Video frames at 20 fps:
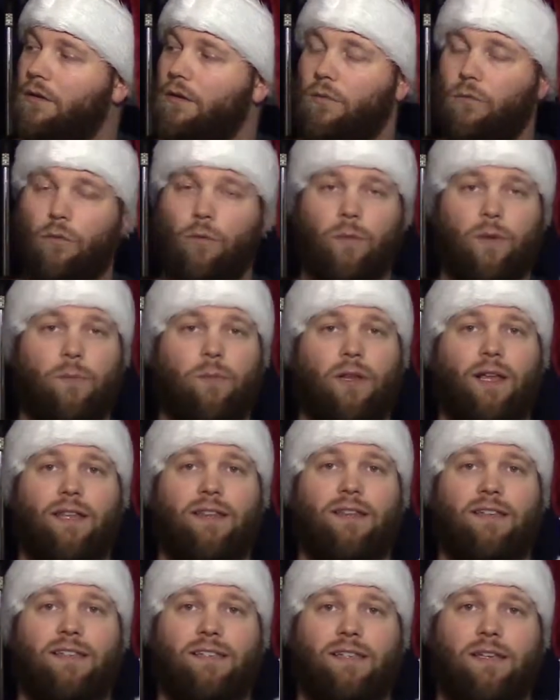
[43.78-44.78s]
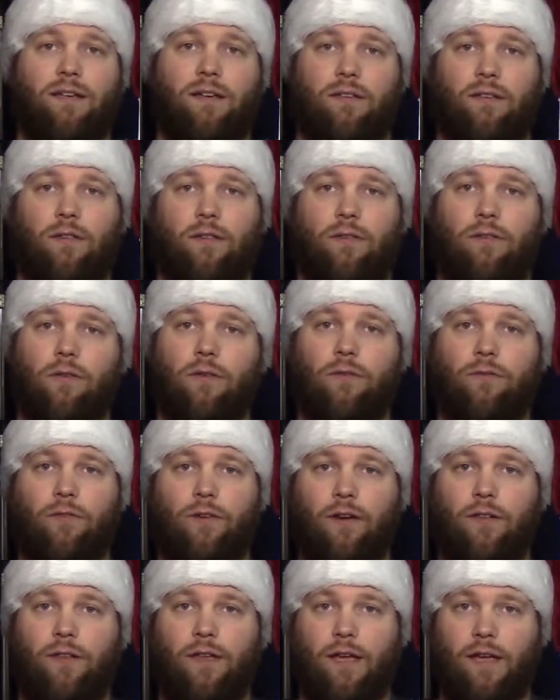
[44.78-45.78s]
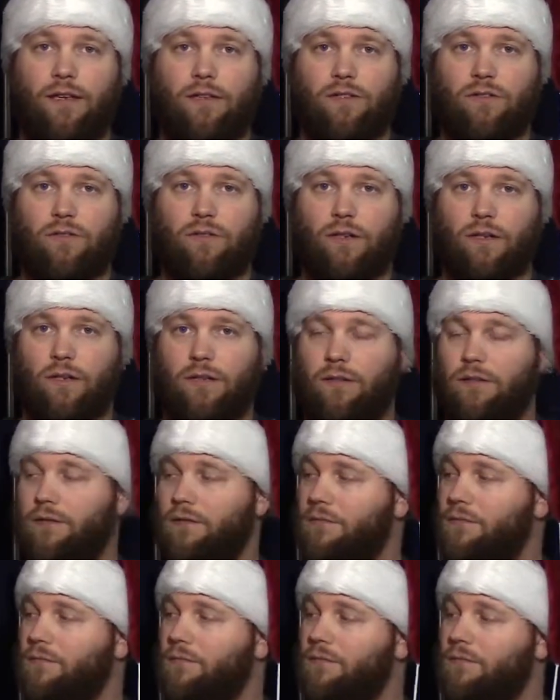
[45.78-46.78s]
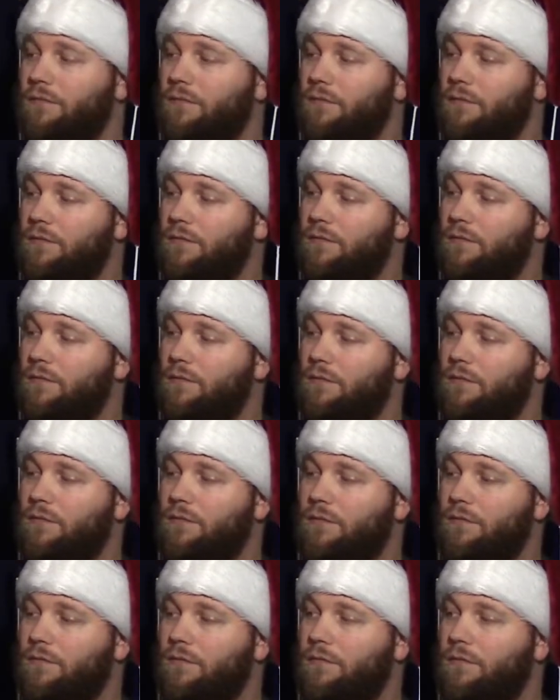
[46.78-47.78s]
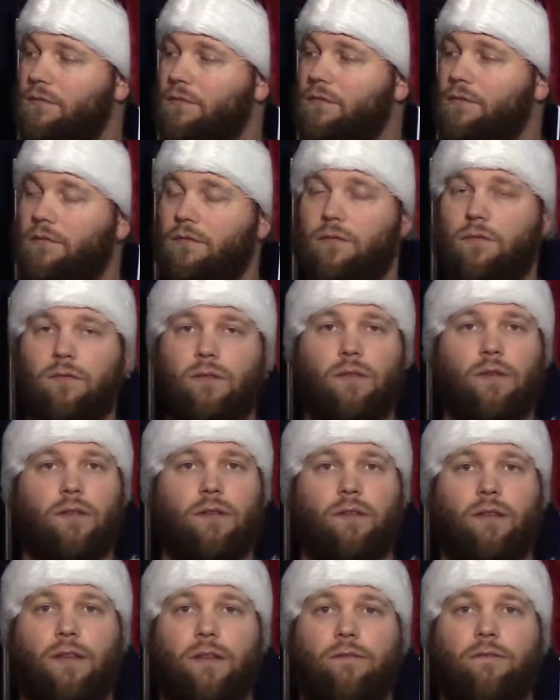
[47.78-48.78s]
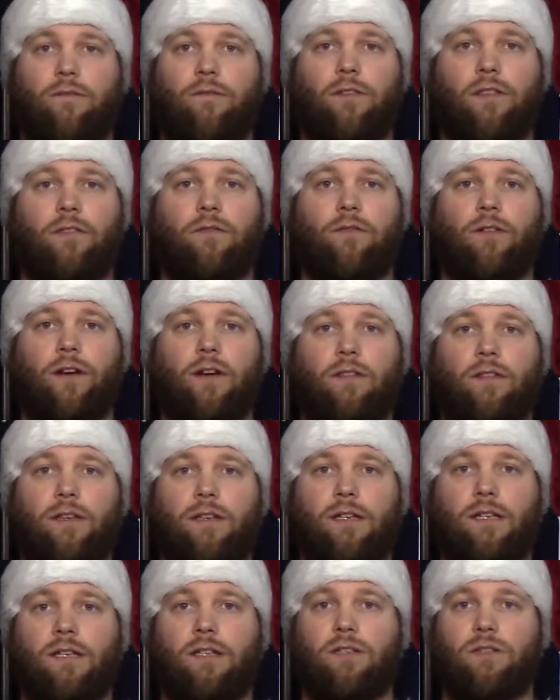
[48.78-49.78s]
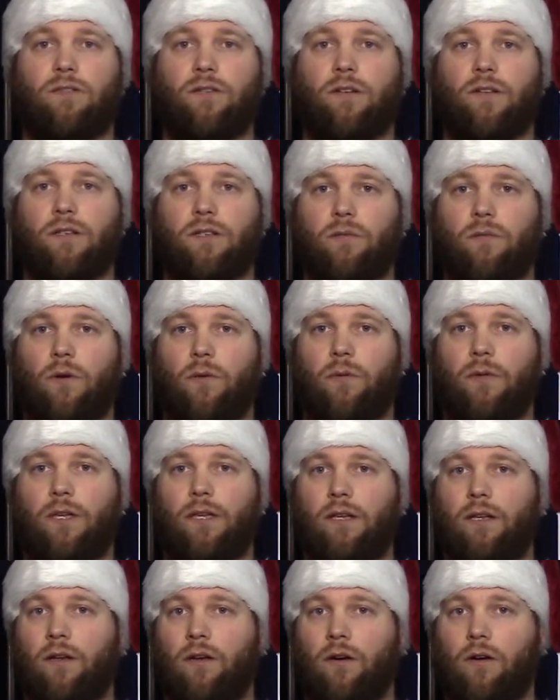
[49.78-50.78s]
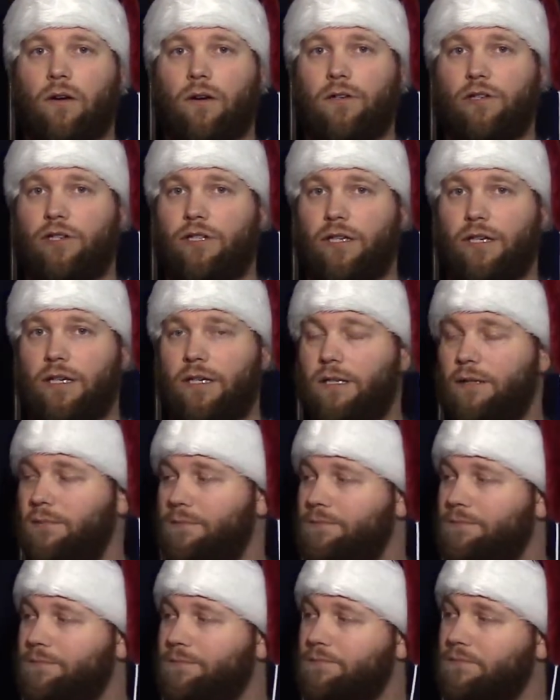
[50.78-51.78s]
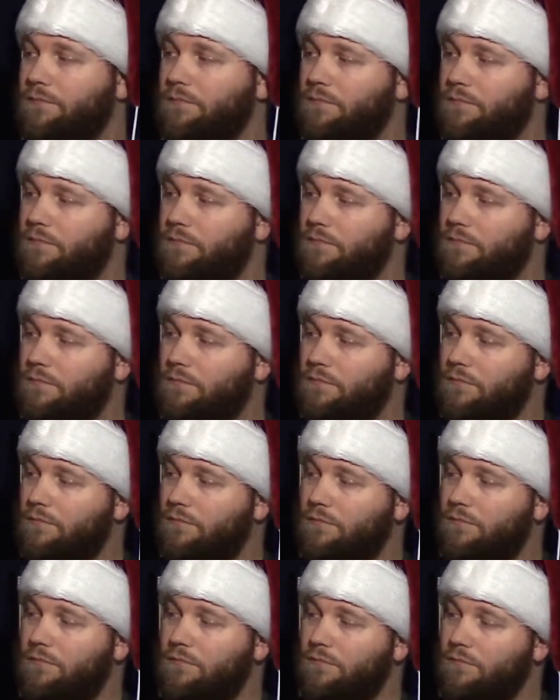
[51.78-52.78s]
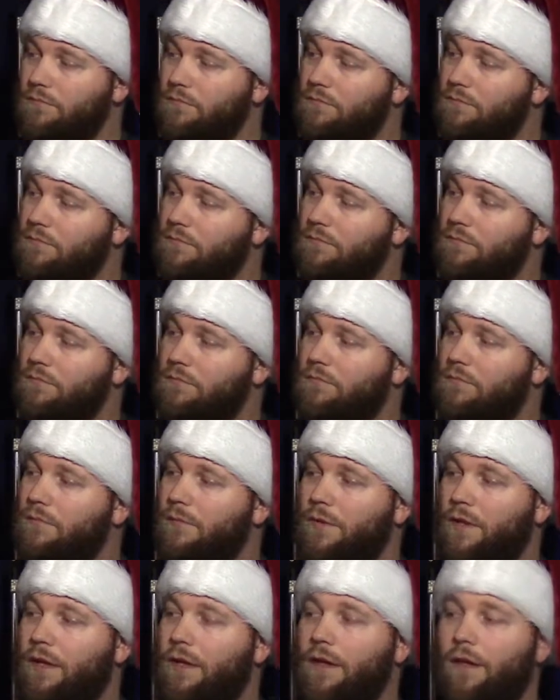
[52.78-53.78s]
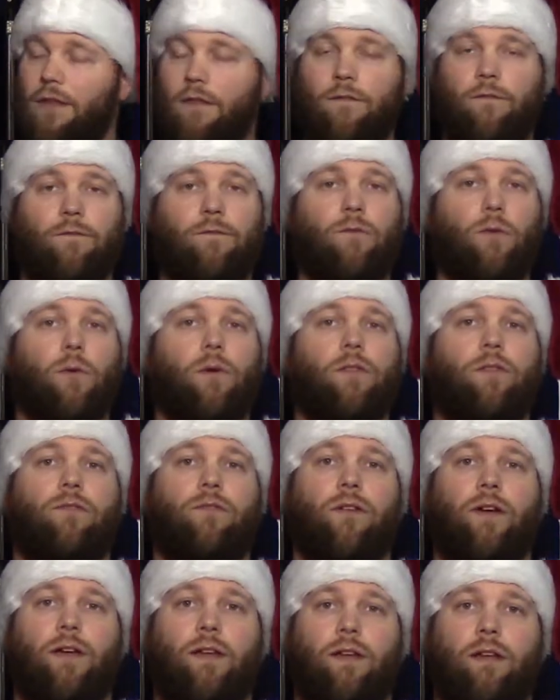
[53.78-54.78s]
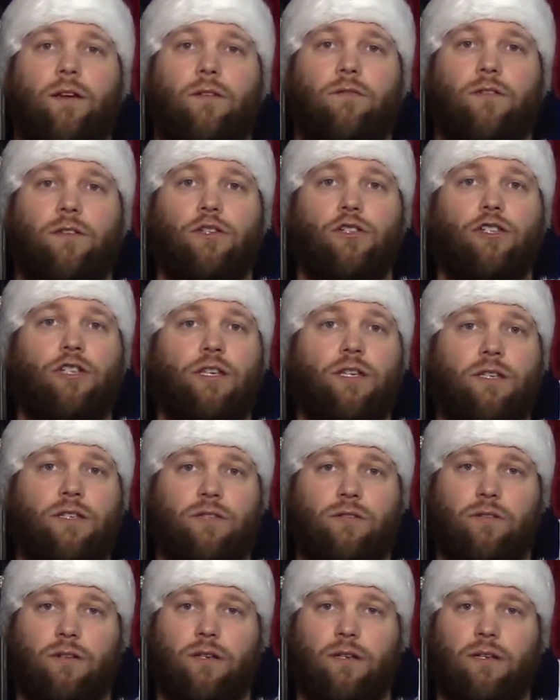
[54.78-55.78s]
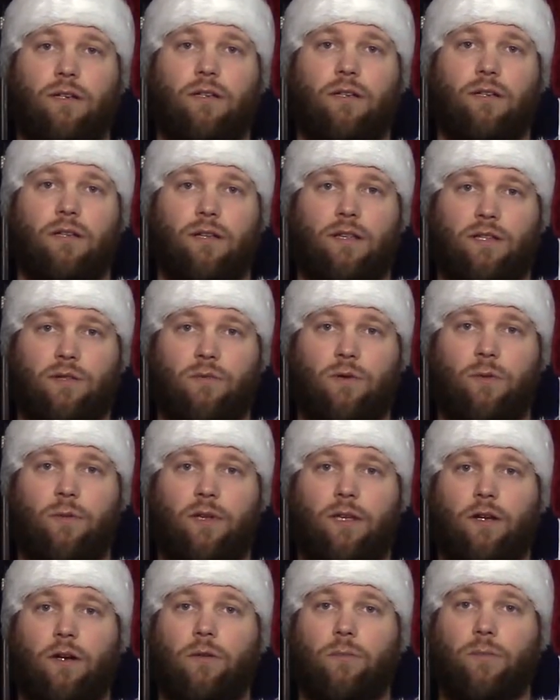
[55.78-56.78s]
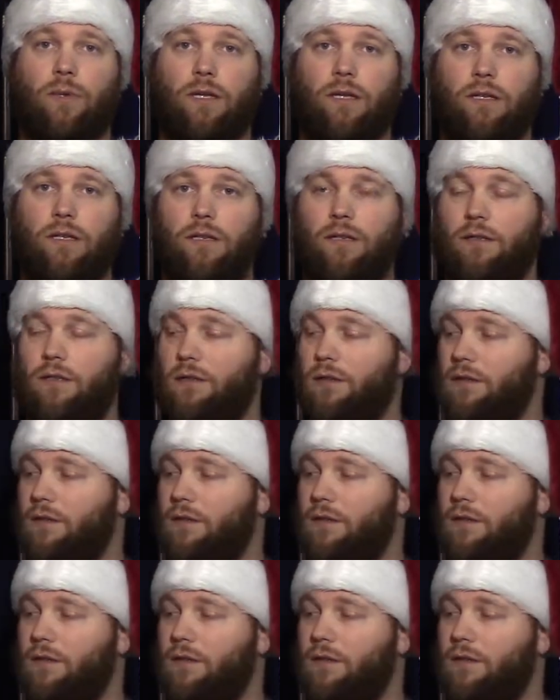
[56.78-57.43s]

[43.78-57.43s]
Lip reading: We'll be playing the C on the 3rd fret of the A string. Then 5th fret of the D string is where we get our G. 4th fret of the G string is where we get our B.